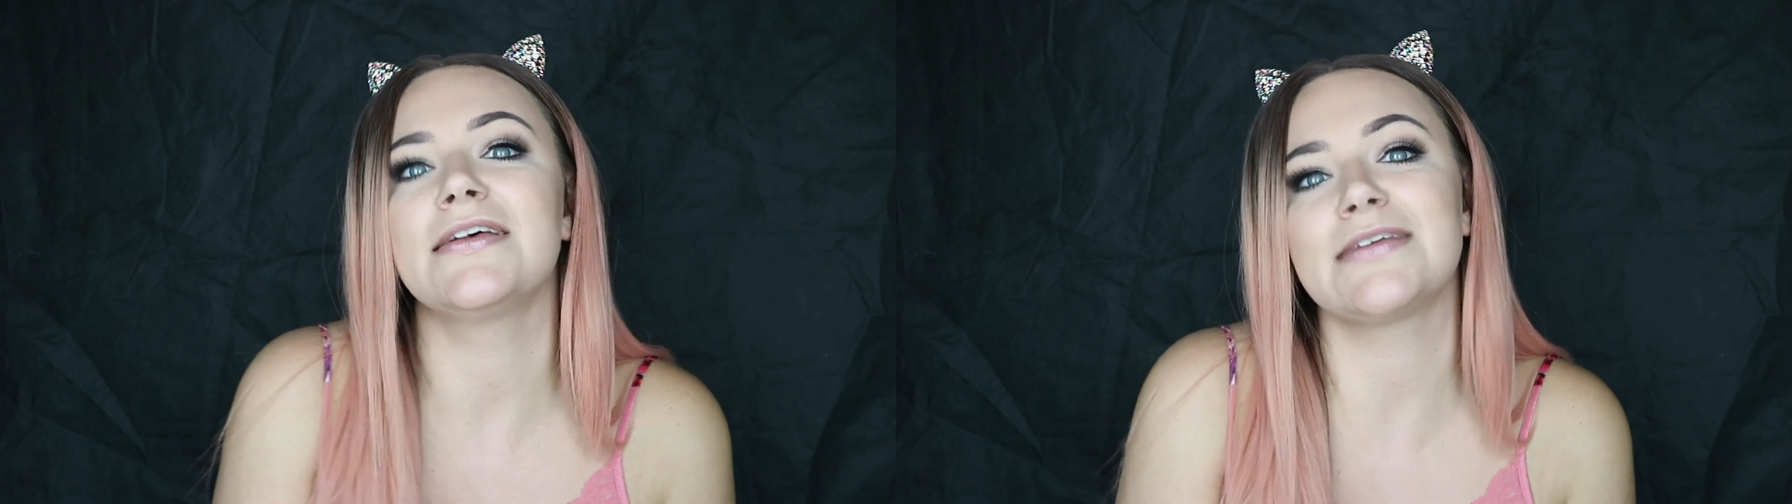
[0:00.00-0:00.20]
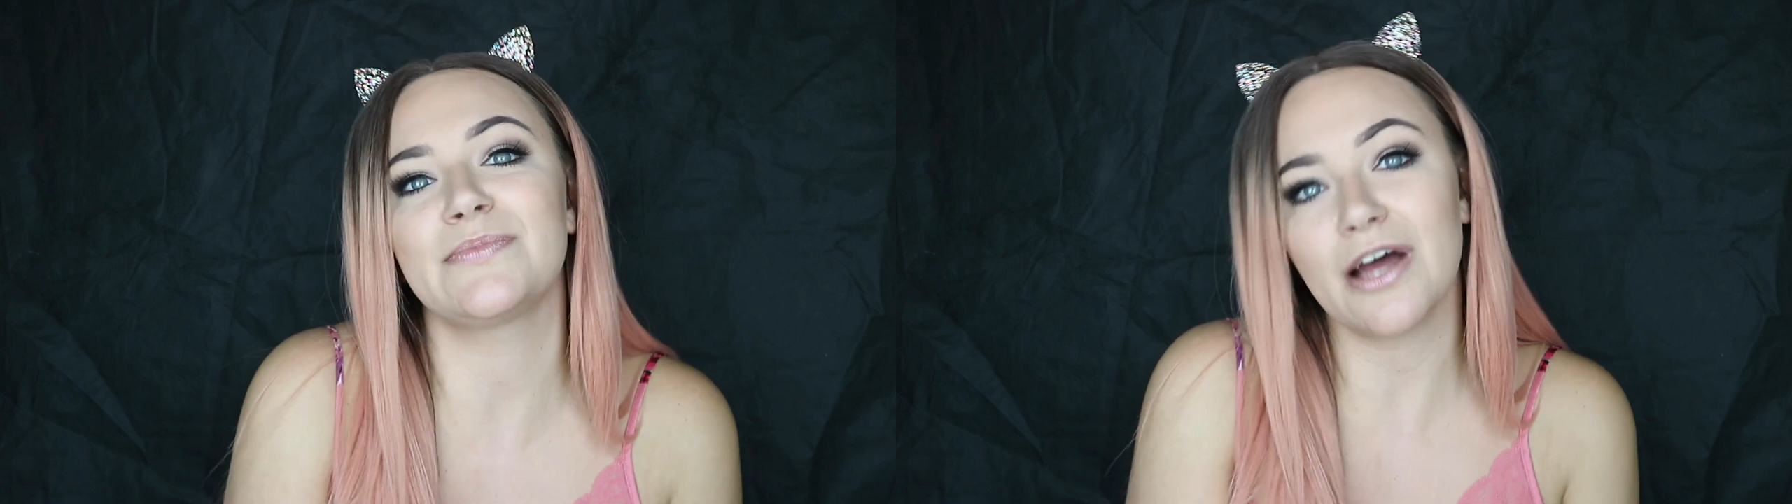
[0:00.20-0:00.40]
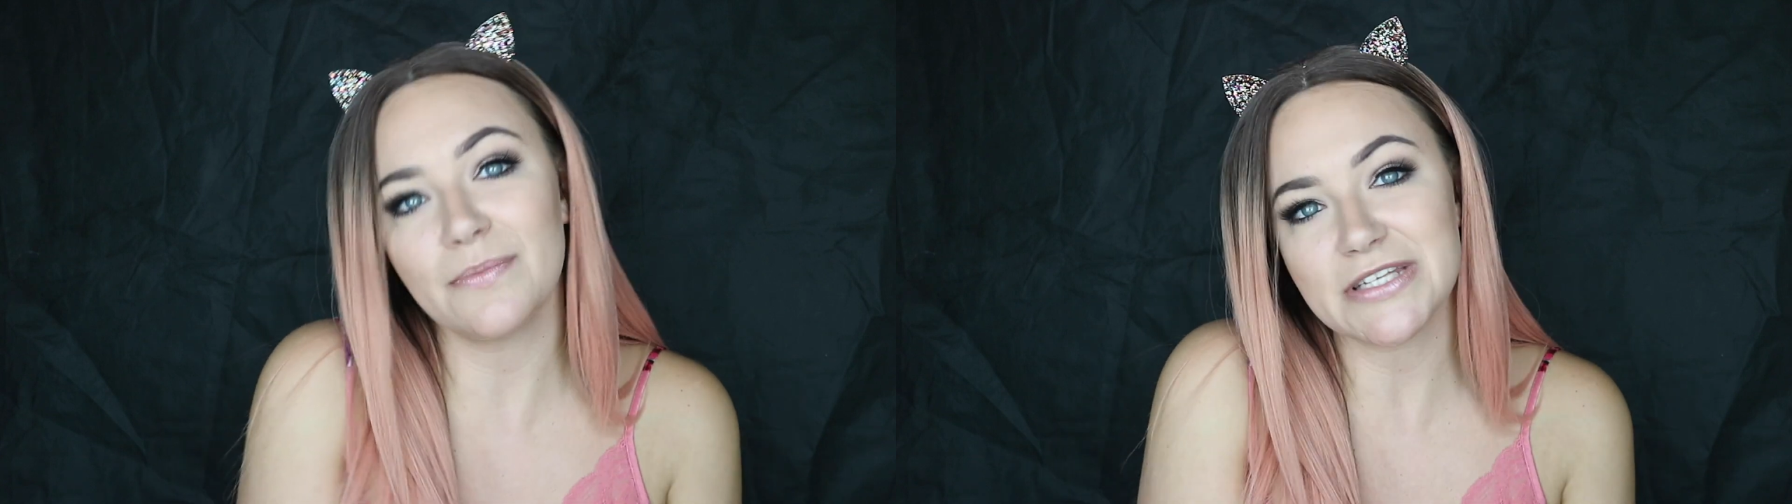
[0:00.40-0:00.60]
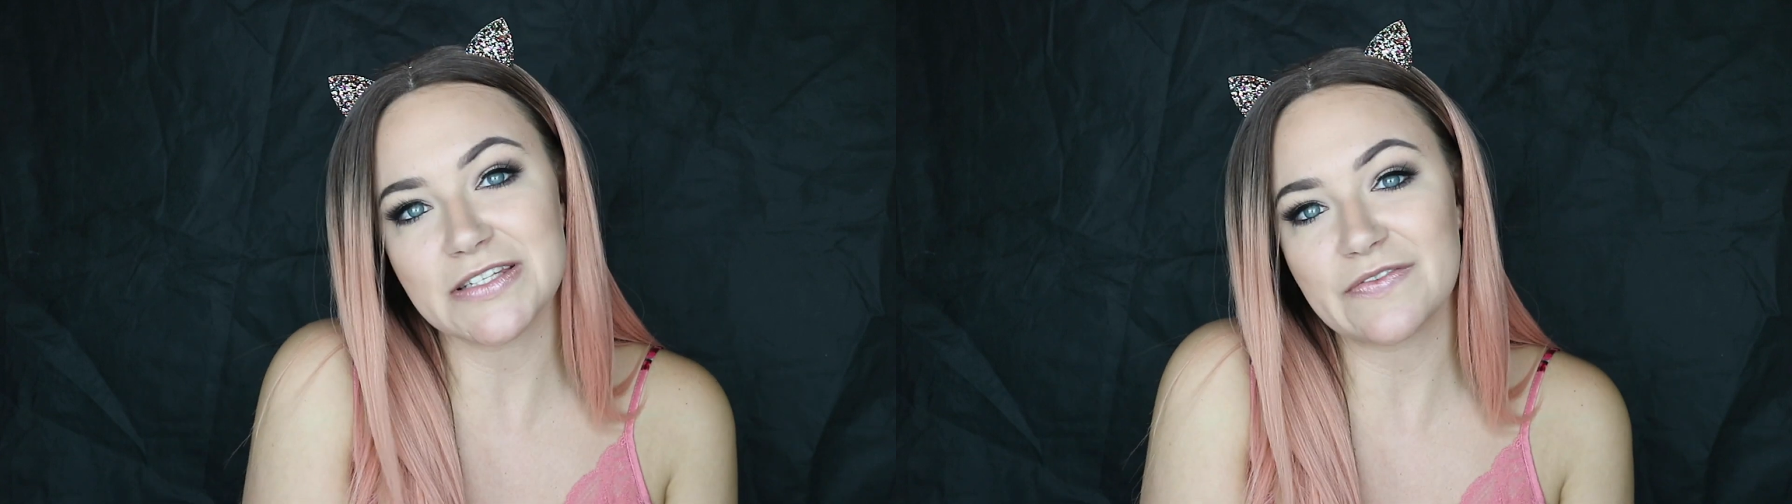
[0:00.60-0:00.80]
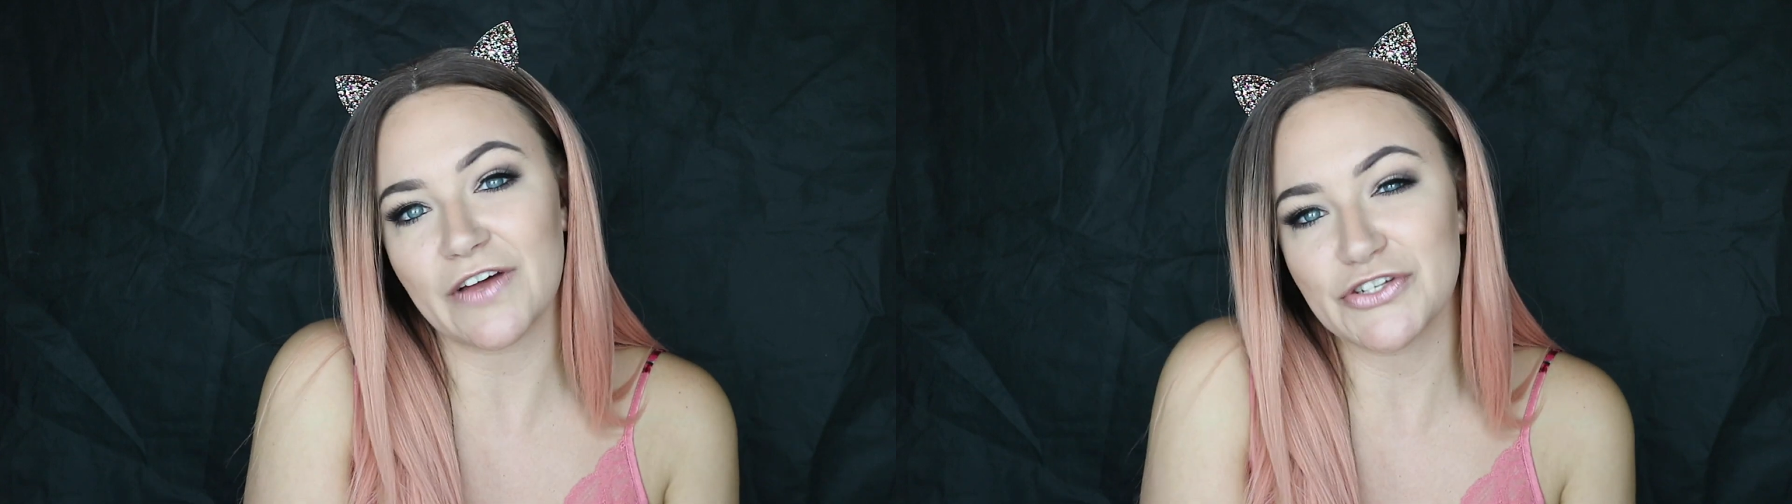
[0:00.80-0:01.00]
sometimes
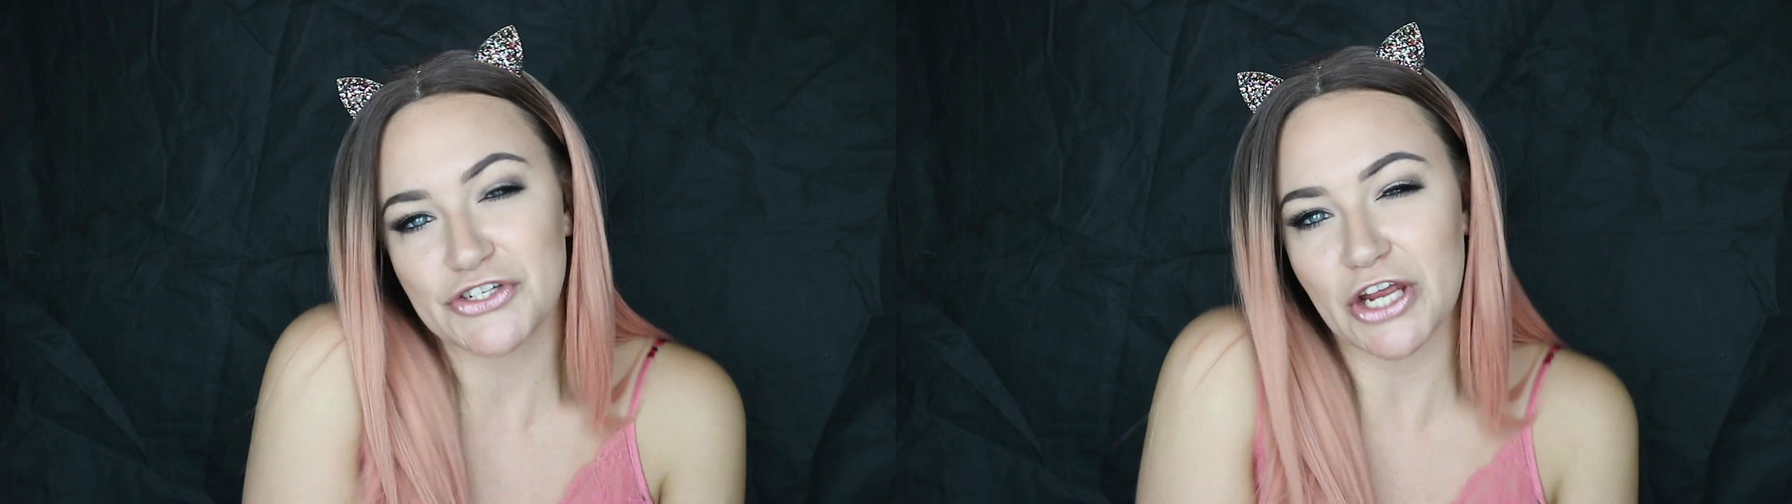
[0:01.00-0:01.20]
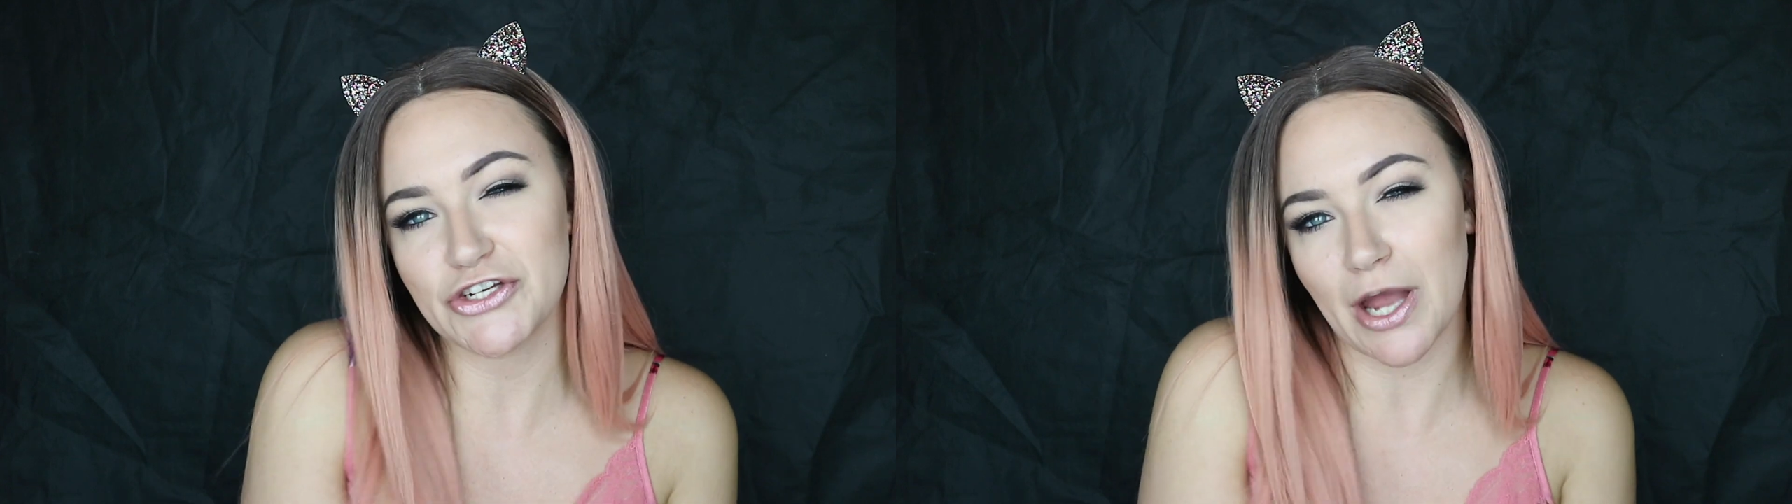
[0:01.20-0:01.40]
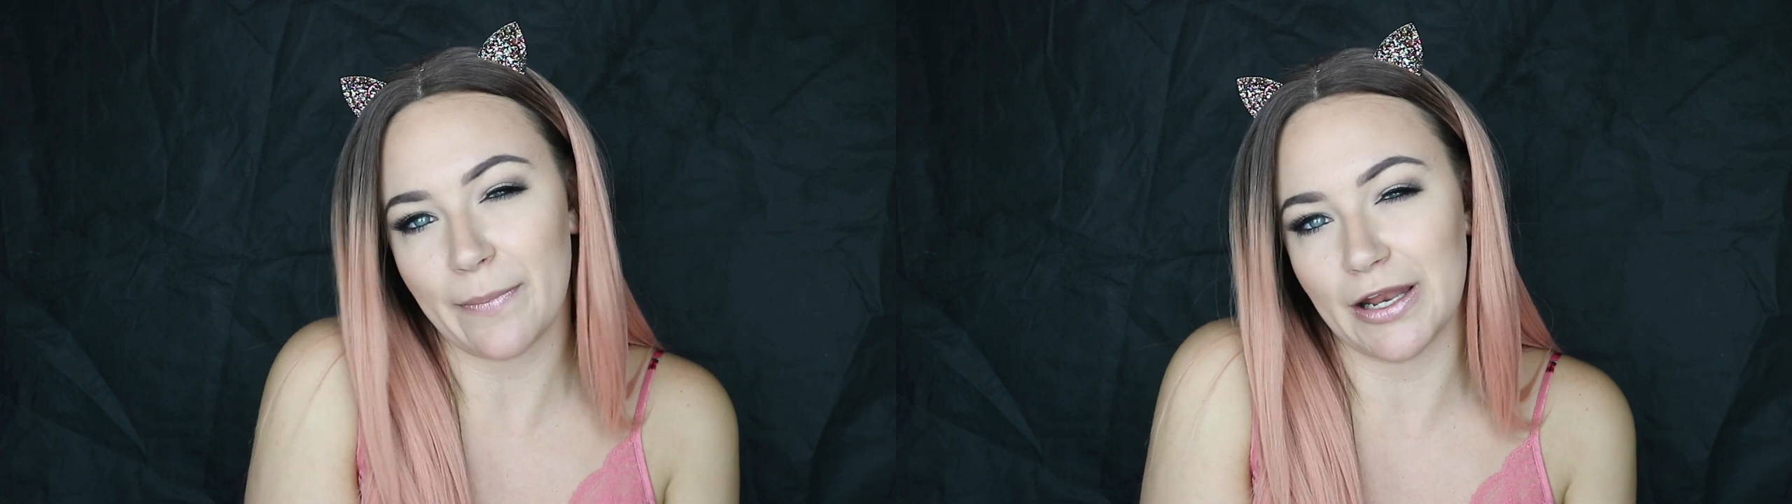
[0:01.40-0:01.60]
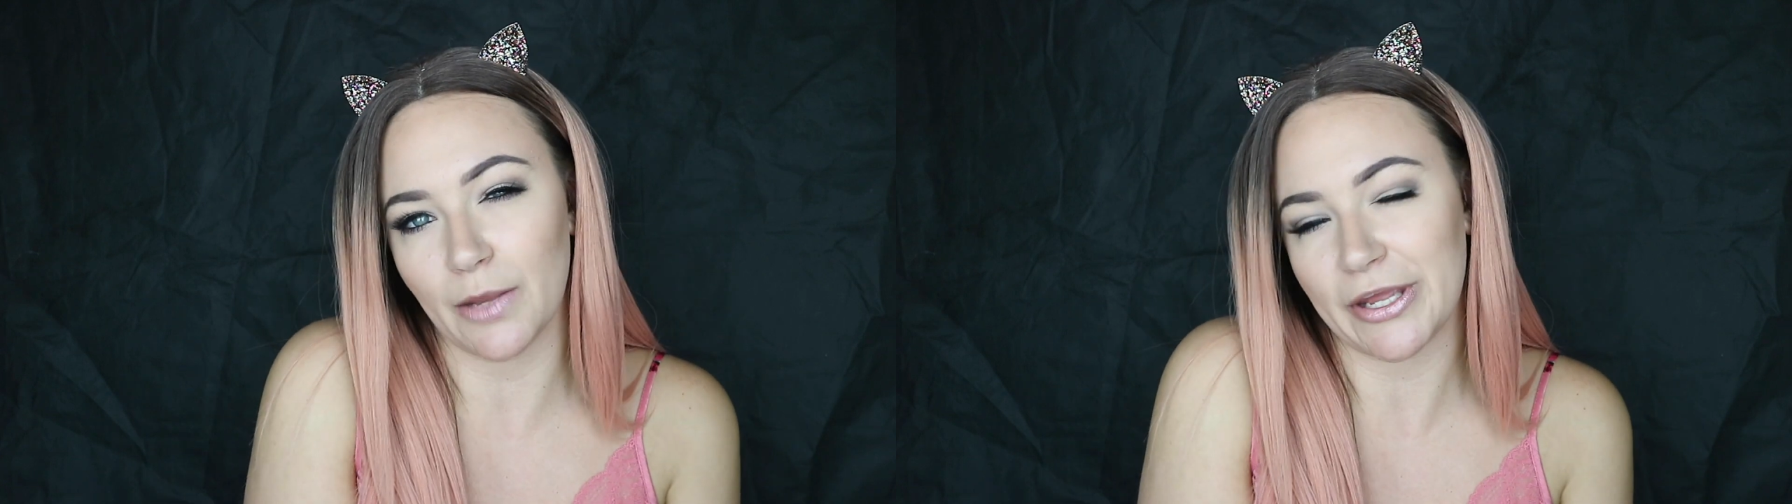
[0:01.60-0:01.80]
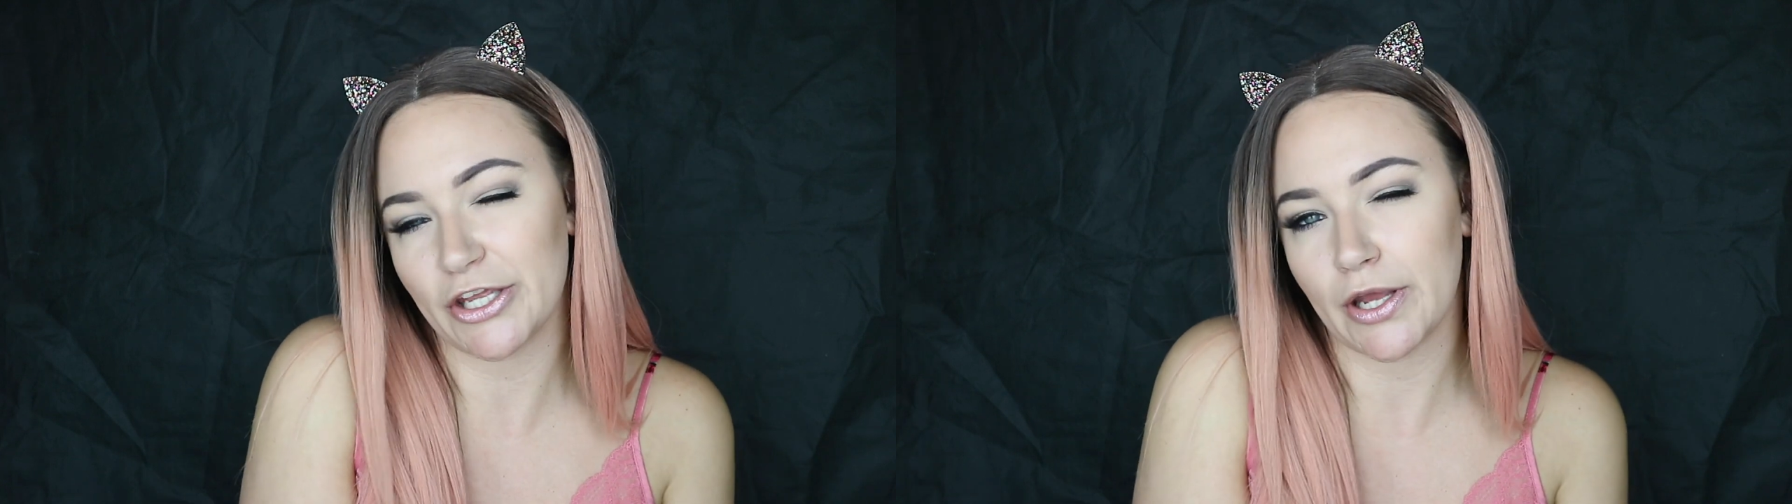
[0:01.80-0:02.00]
it's fun to change it up a
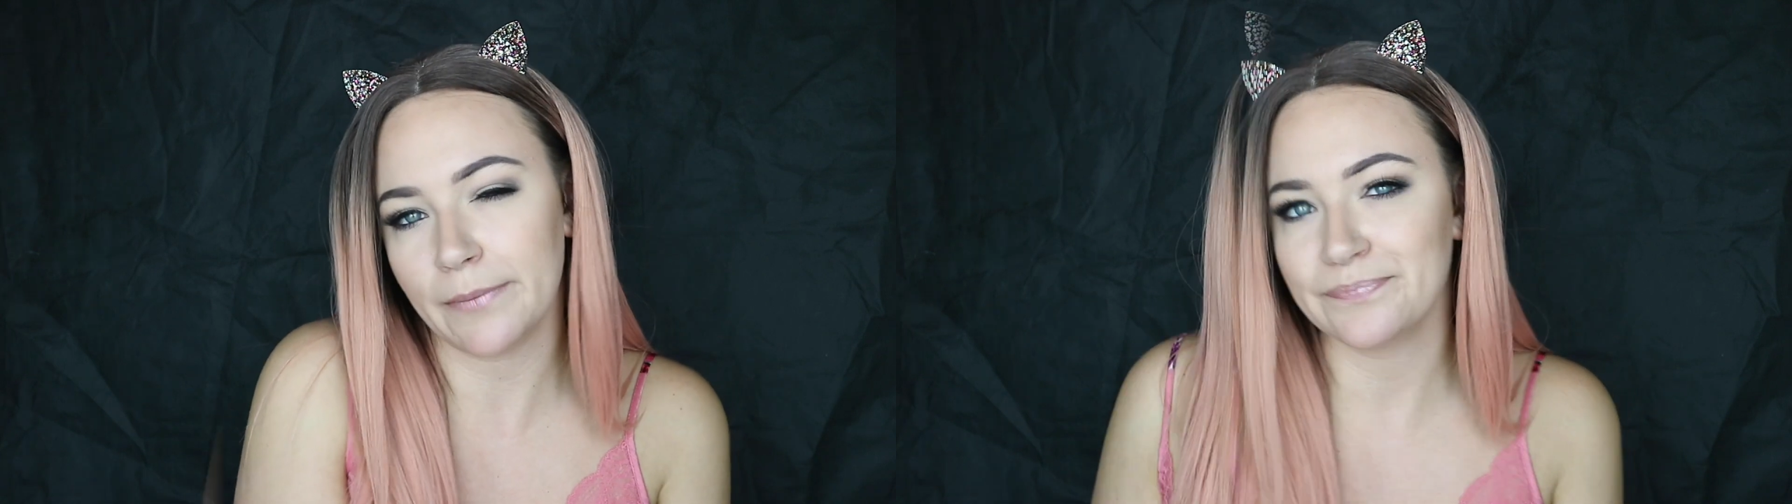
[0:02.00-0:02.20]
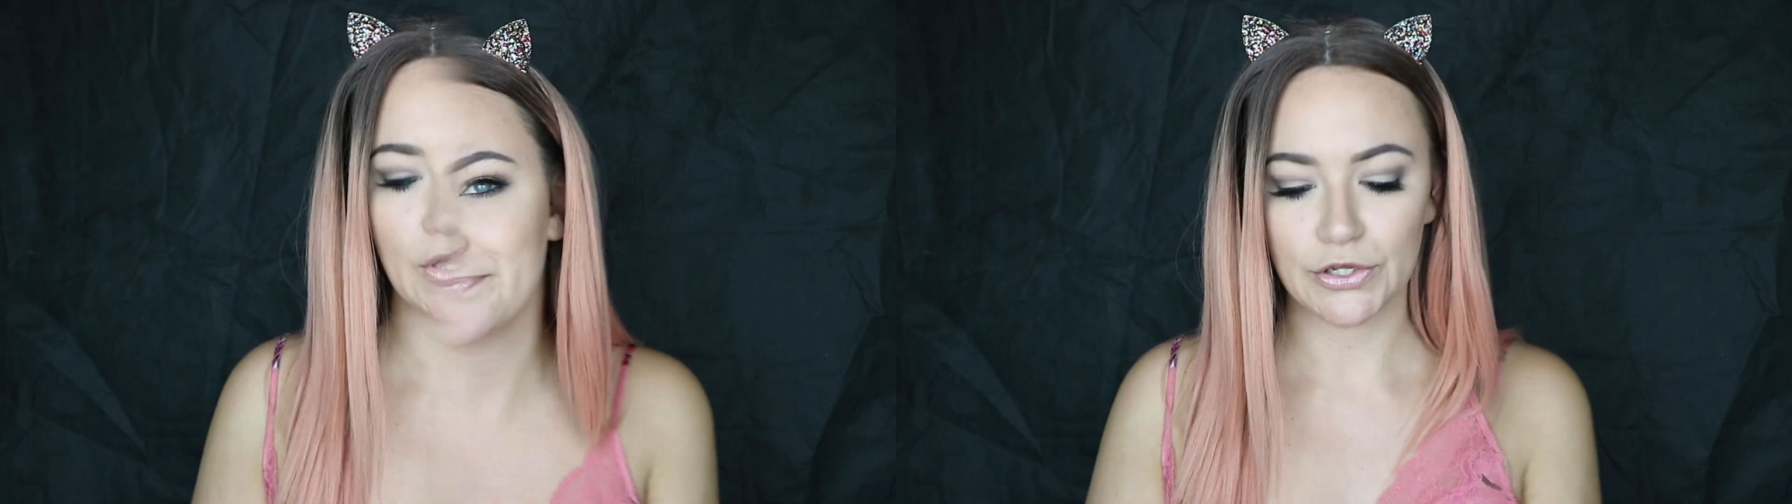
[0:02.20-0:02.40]
little bit, you know?